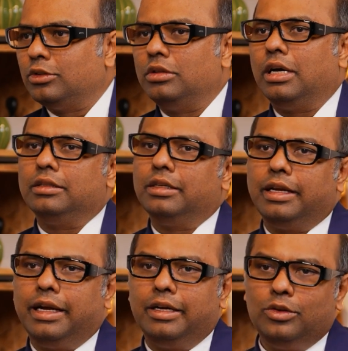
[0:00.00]
On the other
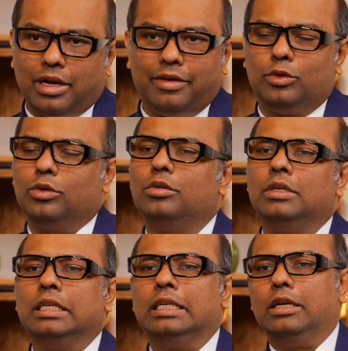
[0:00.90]
hand, you have to
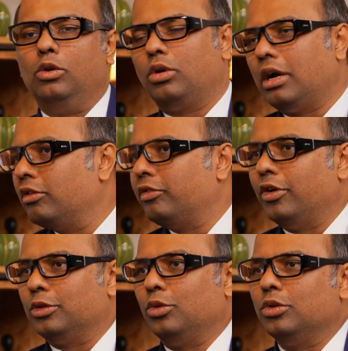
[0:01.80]
look out
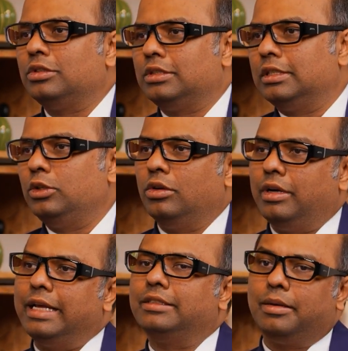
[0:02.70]
for those,
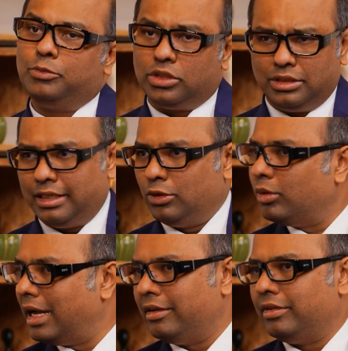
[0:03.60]
exemptions that you
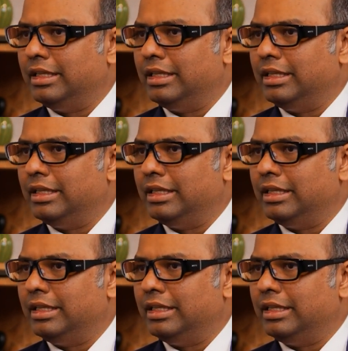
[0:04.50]
have.